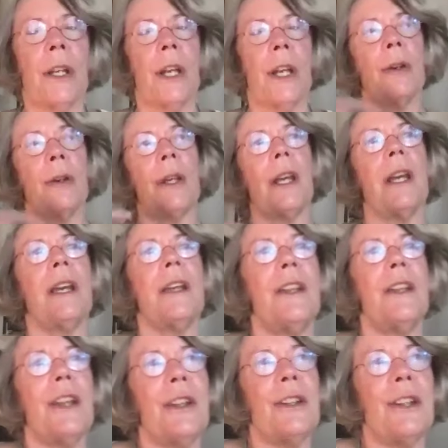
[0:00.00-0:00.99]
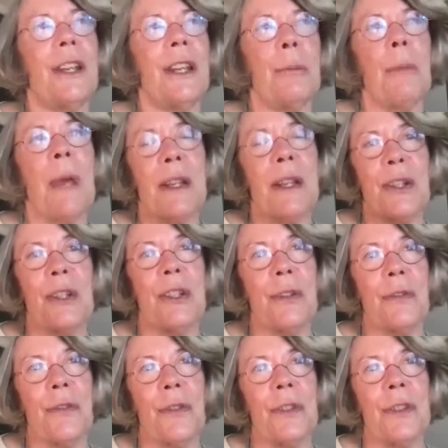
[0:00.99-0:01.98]
and it makes
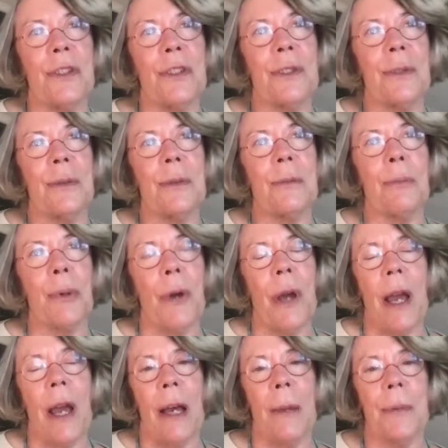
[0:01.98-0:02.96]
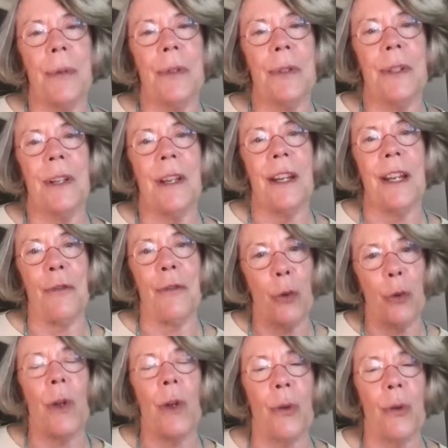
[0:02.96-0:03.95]
a difference perhaps and have
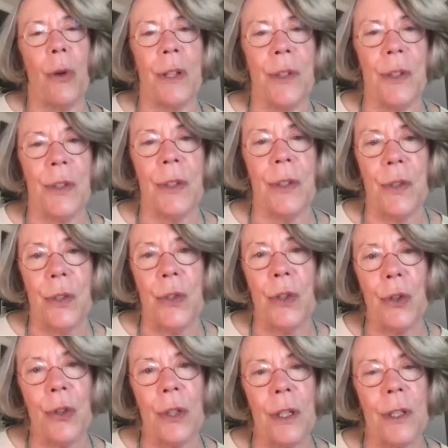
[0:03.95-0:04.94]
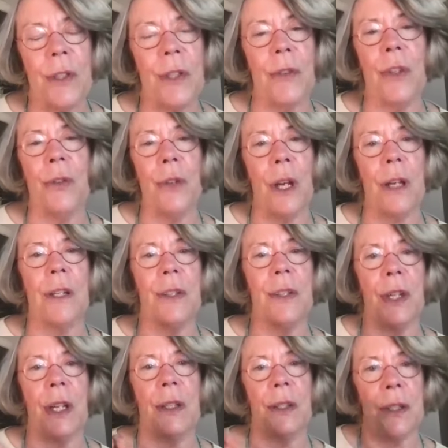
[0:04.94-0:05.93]
you run across this as a journalist that the united
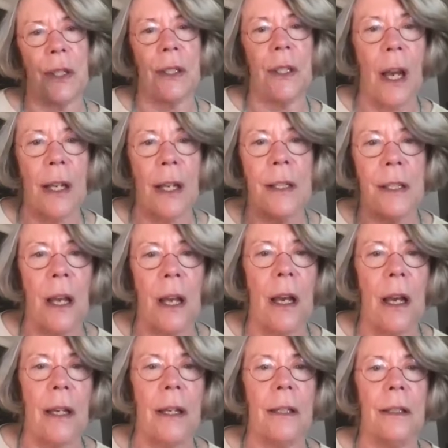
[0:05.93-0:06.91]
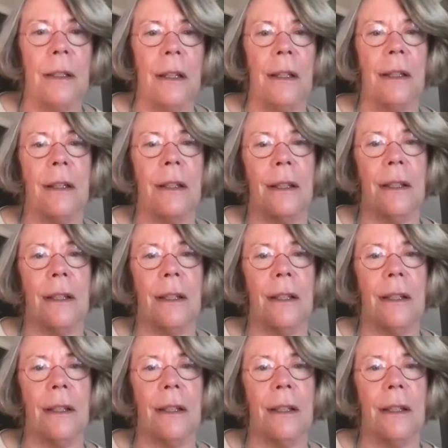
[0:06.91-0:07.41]
states did not sign yes.